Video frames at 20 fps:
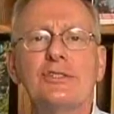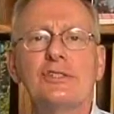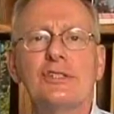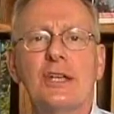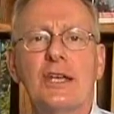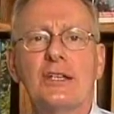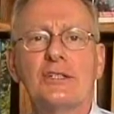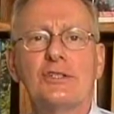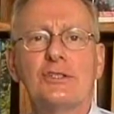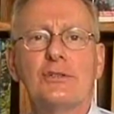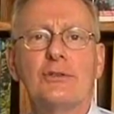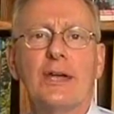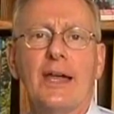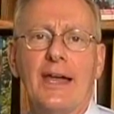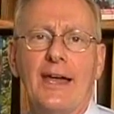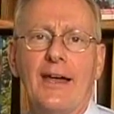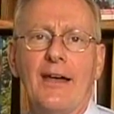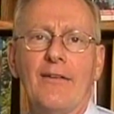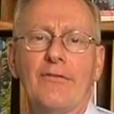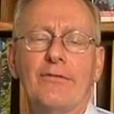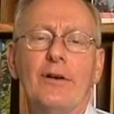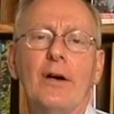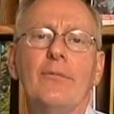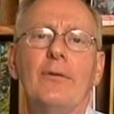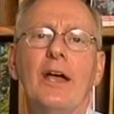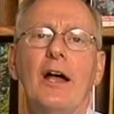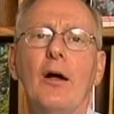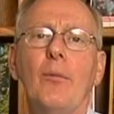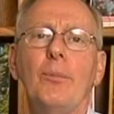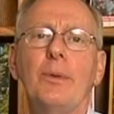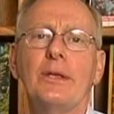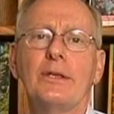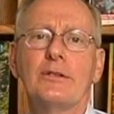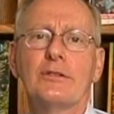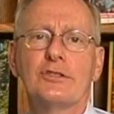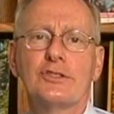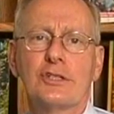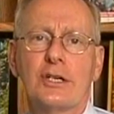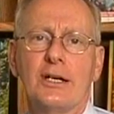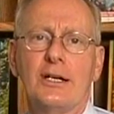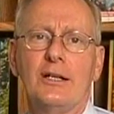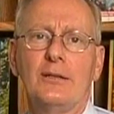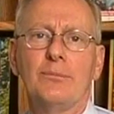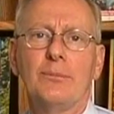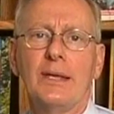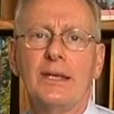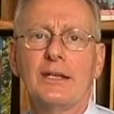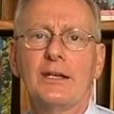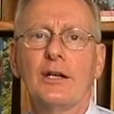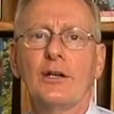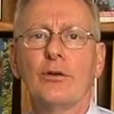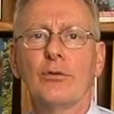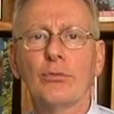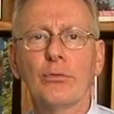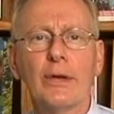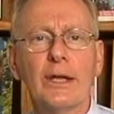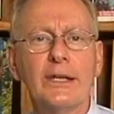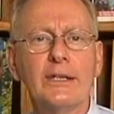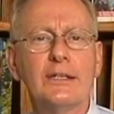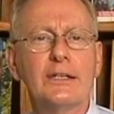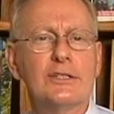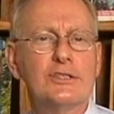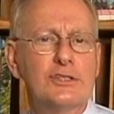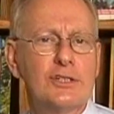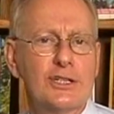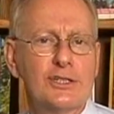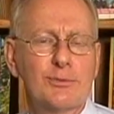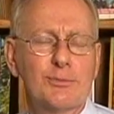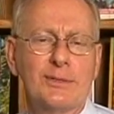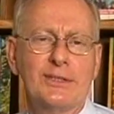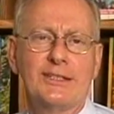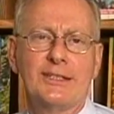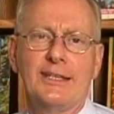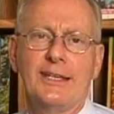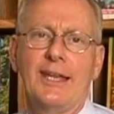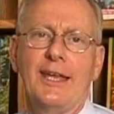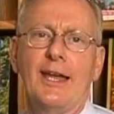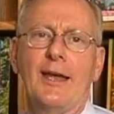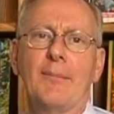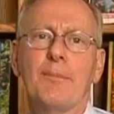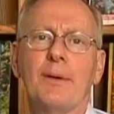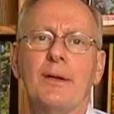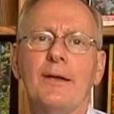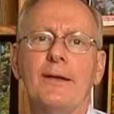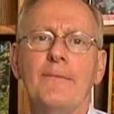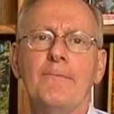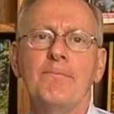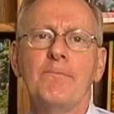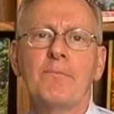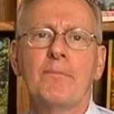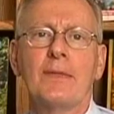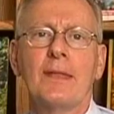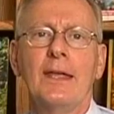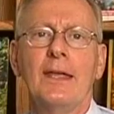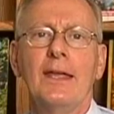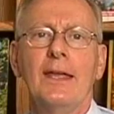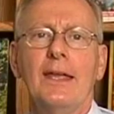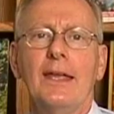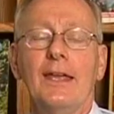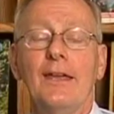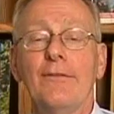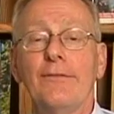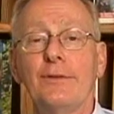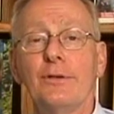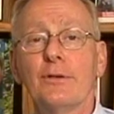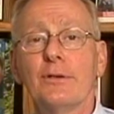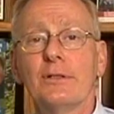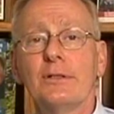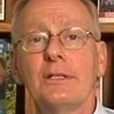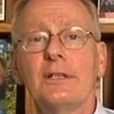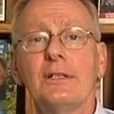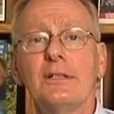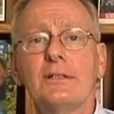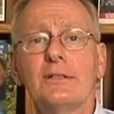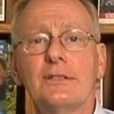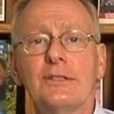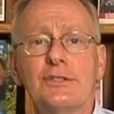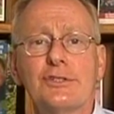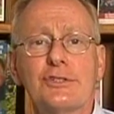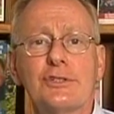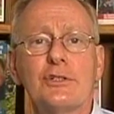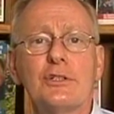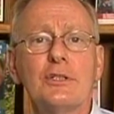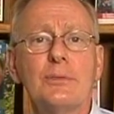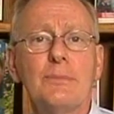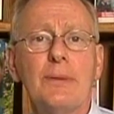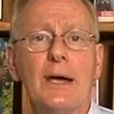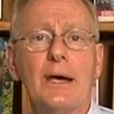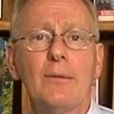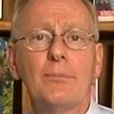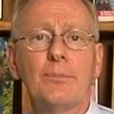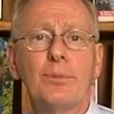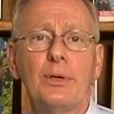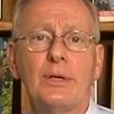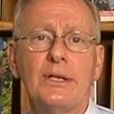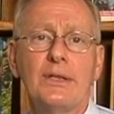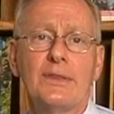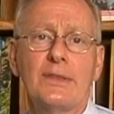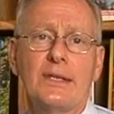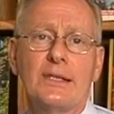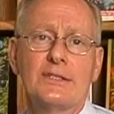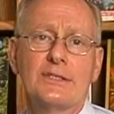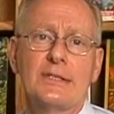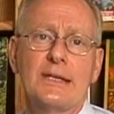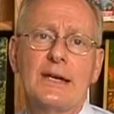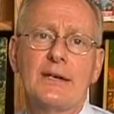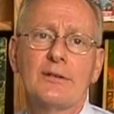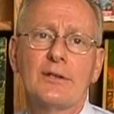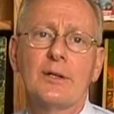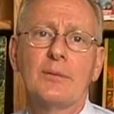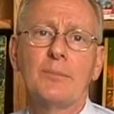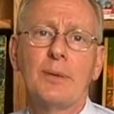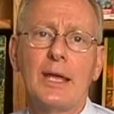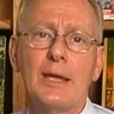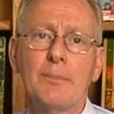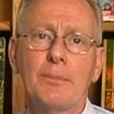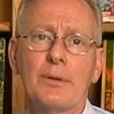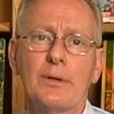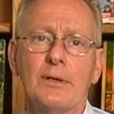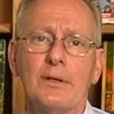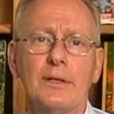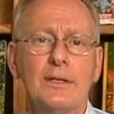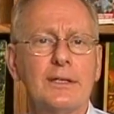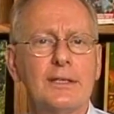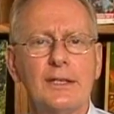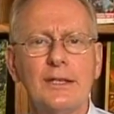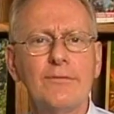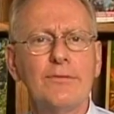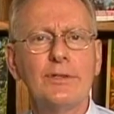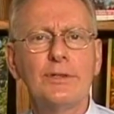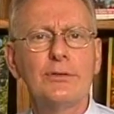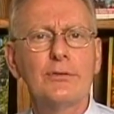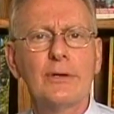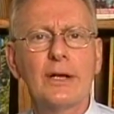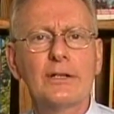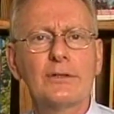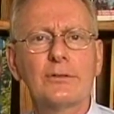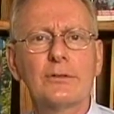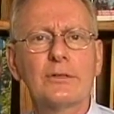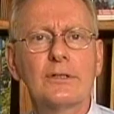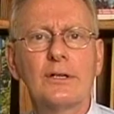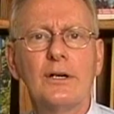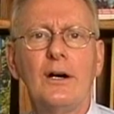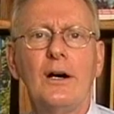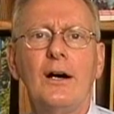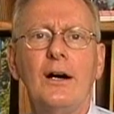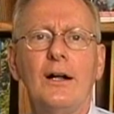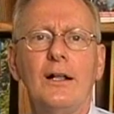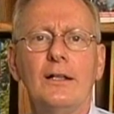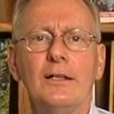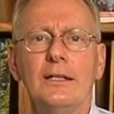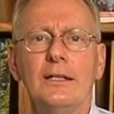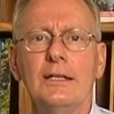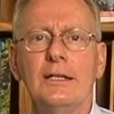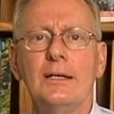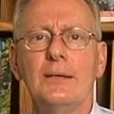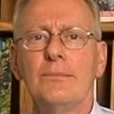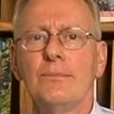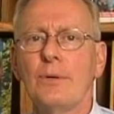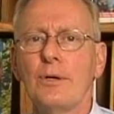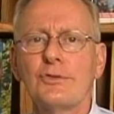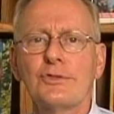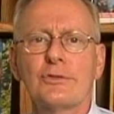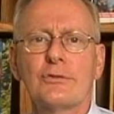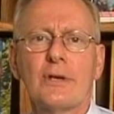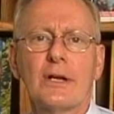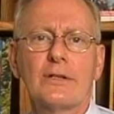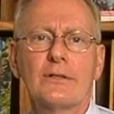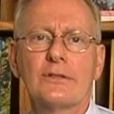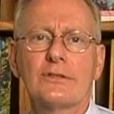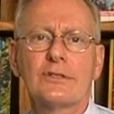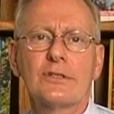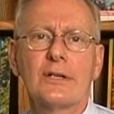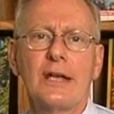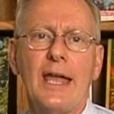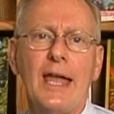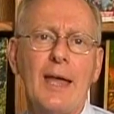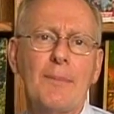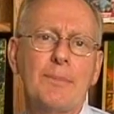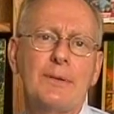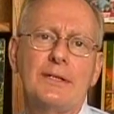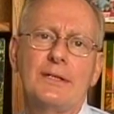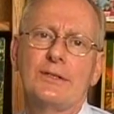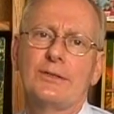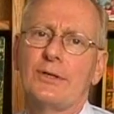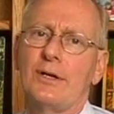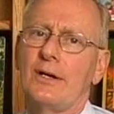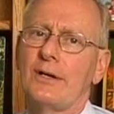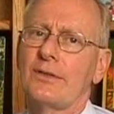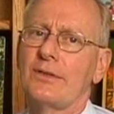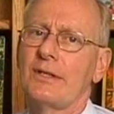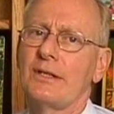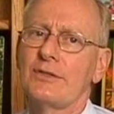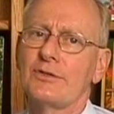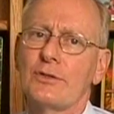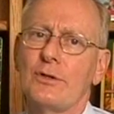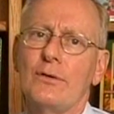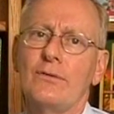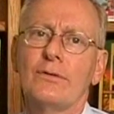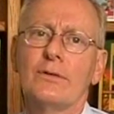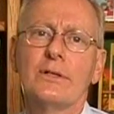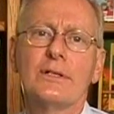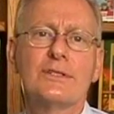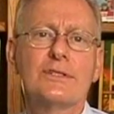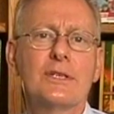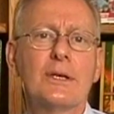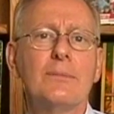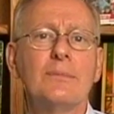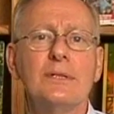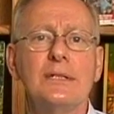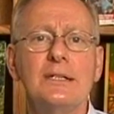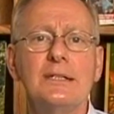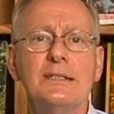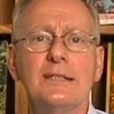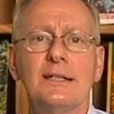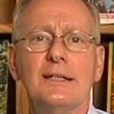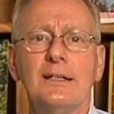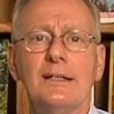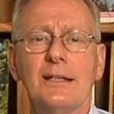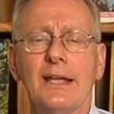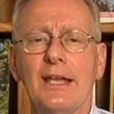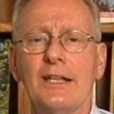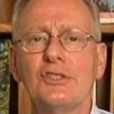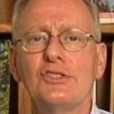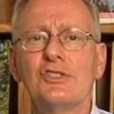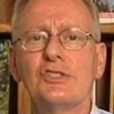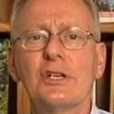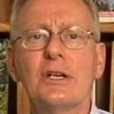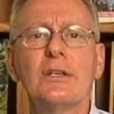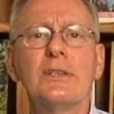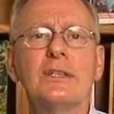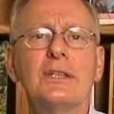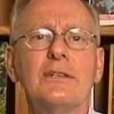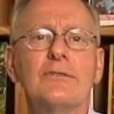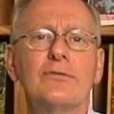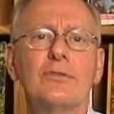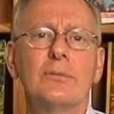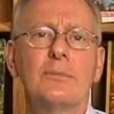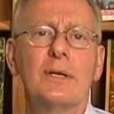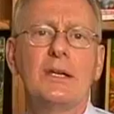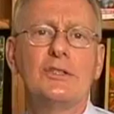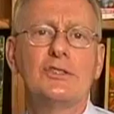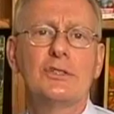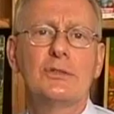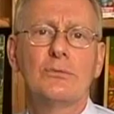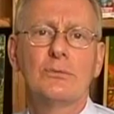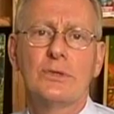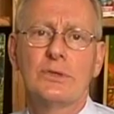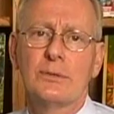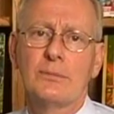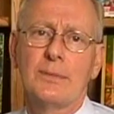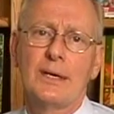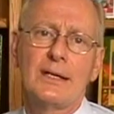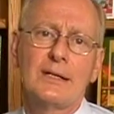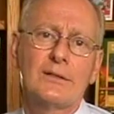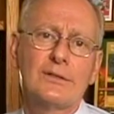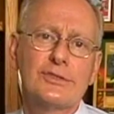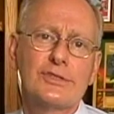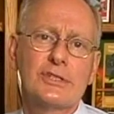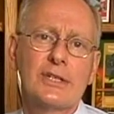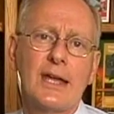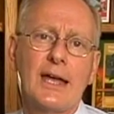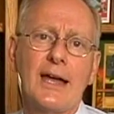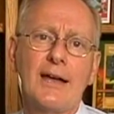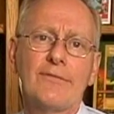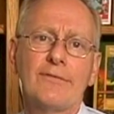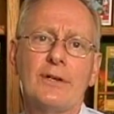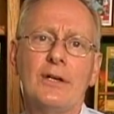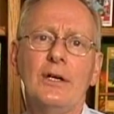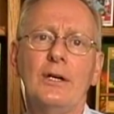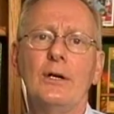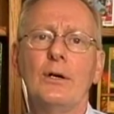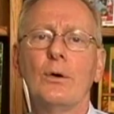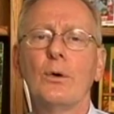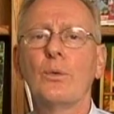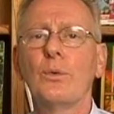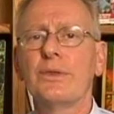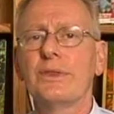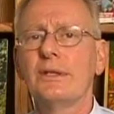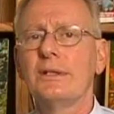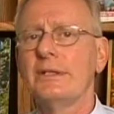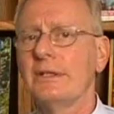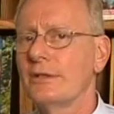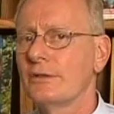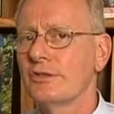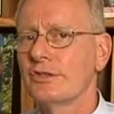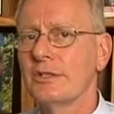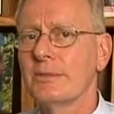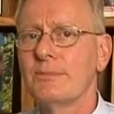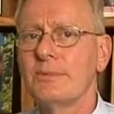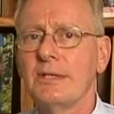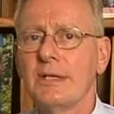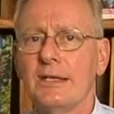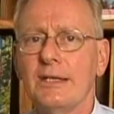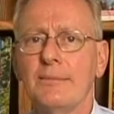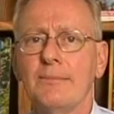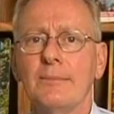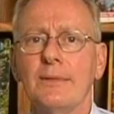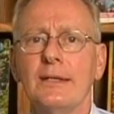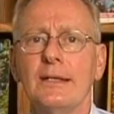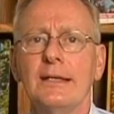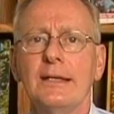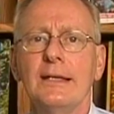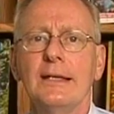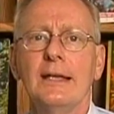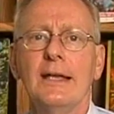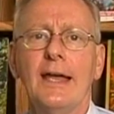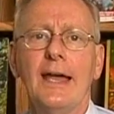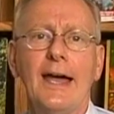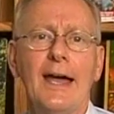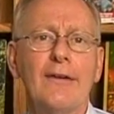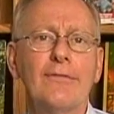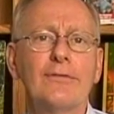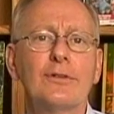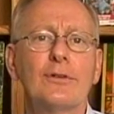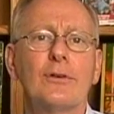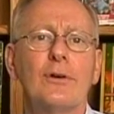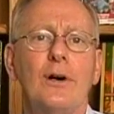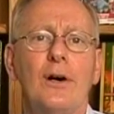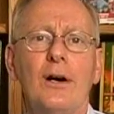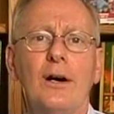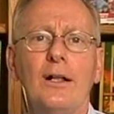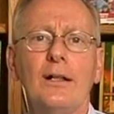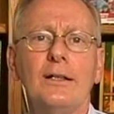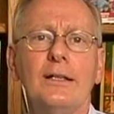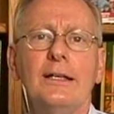chance you have of helping your child make a great adjustment to camp. If you're a little concerned about putting things down on paper, give the director a call. Most directors are happy to talk things over in some detail and share the information with the medical staff or with the leadership team. After all,